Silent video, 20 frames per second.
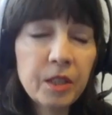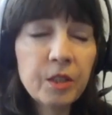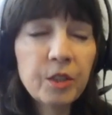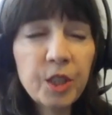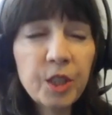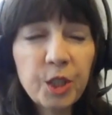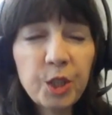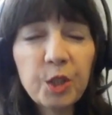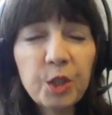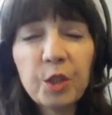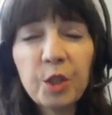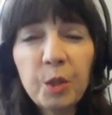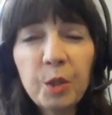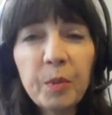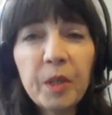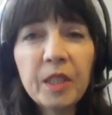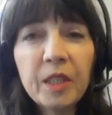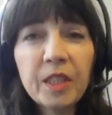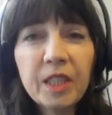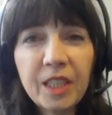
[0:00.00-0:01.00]
their digital
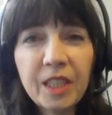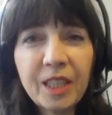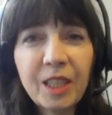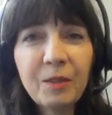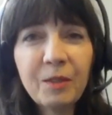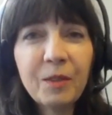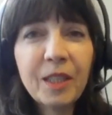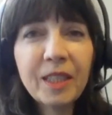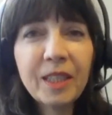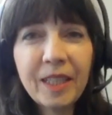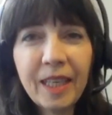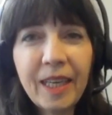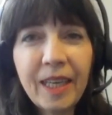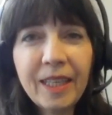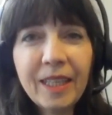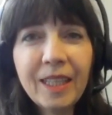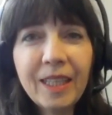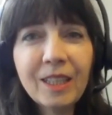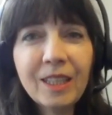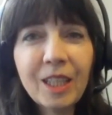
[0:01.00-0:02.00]
coupons and stuff like
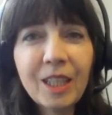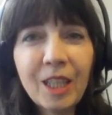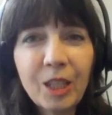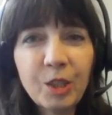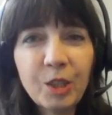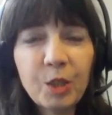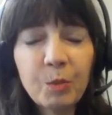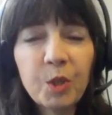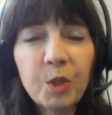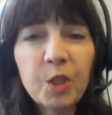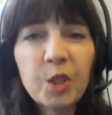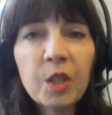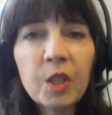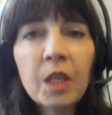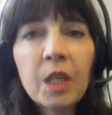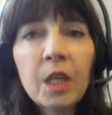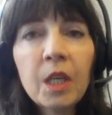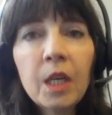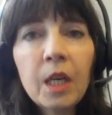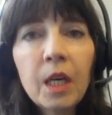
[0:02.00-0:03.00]
that as a customer,
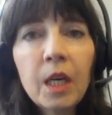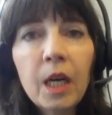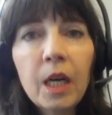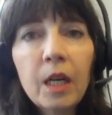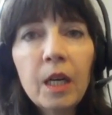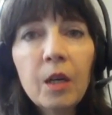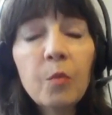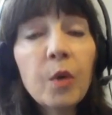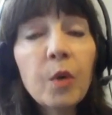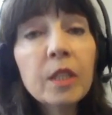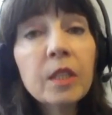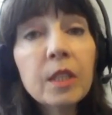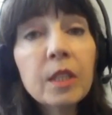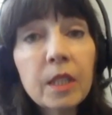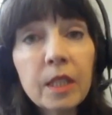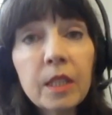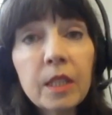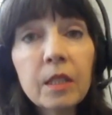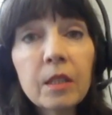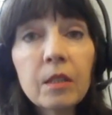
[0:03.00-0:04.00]
once
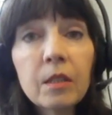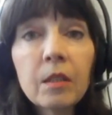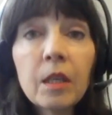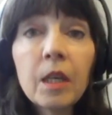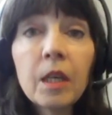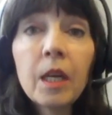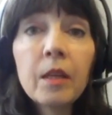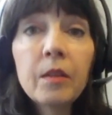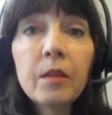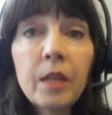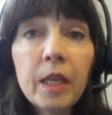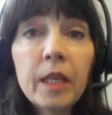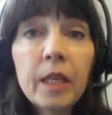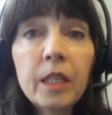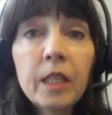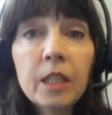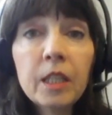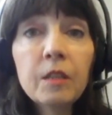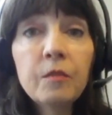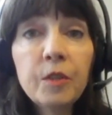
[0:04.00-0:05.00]
a year, they
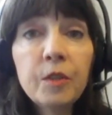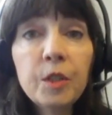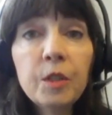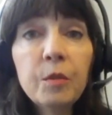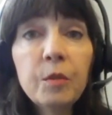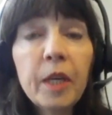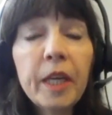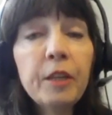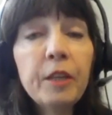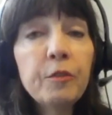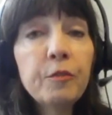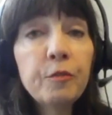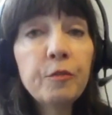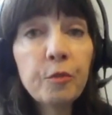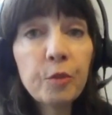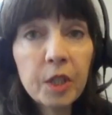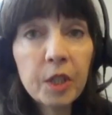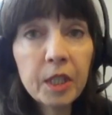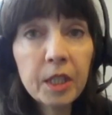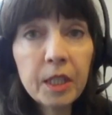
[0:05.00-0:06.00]
give you a
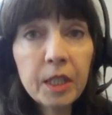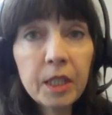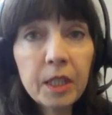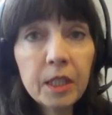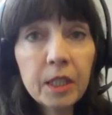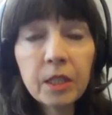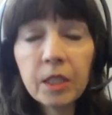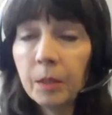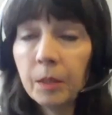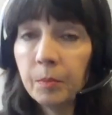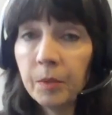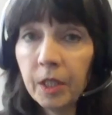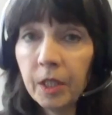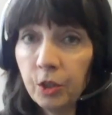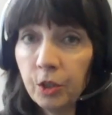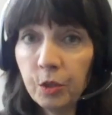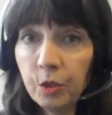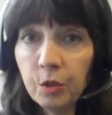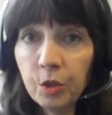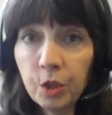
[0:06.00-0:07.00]
free,
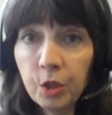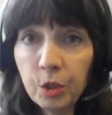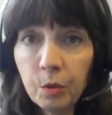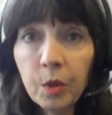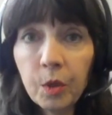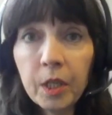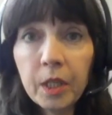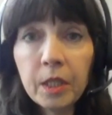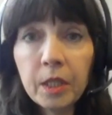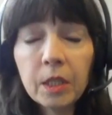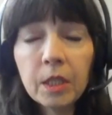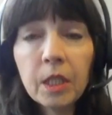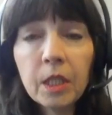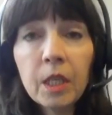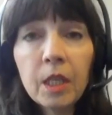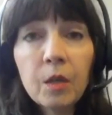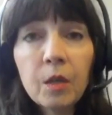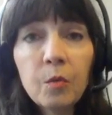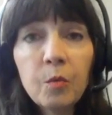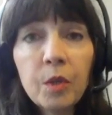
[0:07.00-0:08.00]
it's your choice,
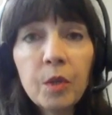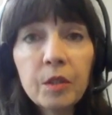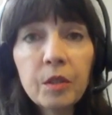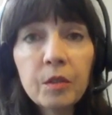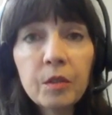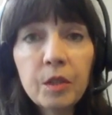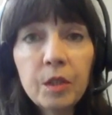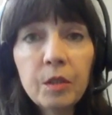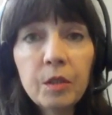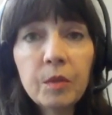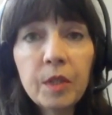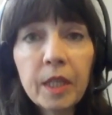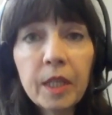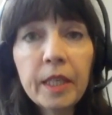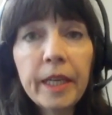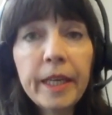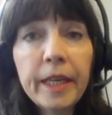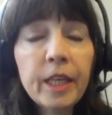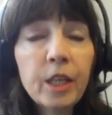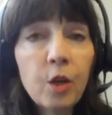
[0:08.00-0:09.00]
whether you
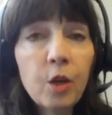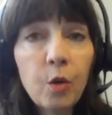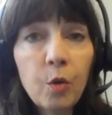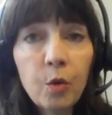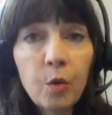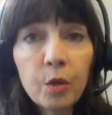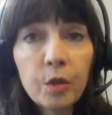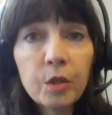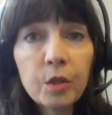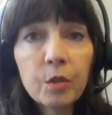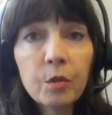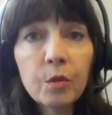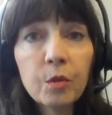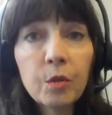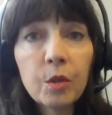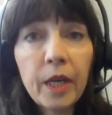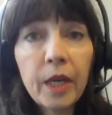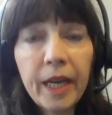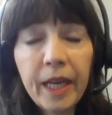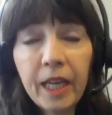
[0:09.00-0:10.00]
get a quart
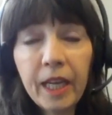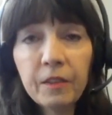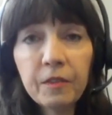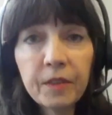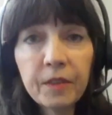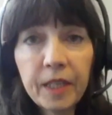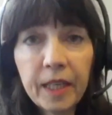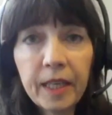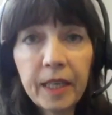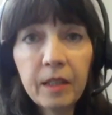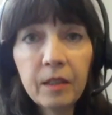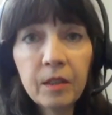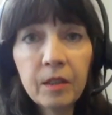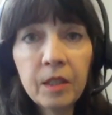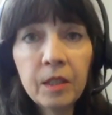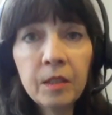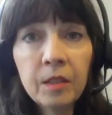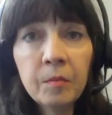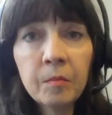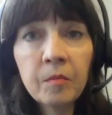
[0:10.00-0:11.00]
or
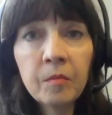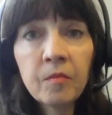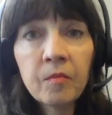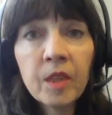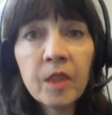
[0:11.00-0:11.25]
half-gallon